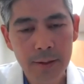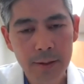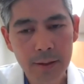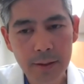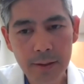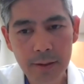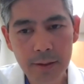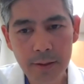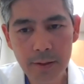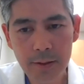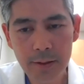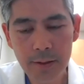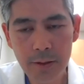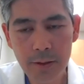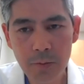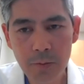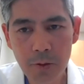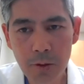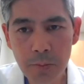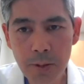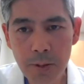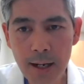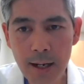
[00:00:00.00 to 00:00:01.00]
The, the, the
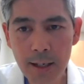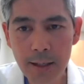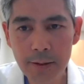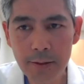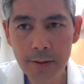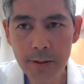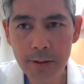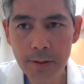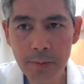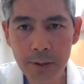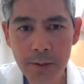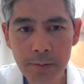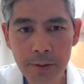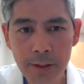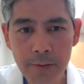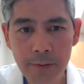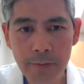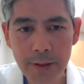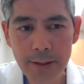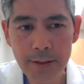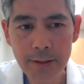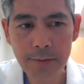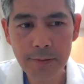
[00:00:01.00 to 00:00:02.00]
robotic or the minimally
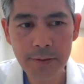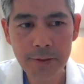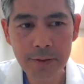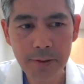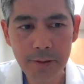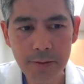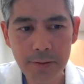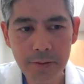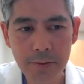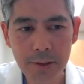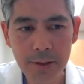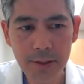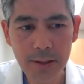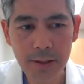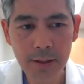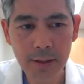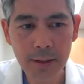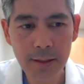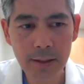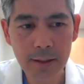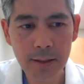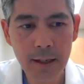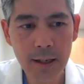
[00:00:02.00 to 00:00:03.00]
invasive surgery
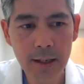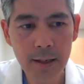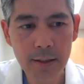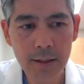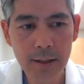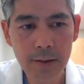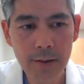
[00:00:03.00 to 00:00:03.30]
uh,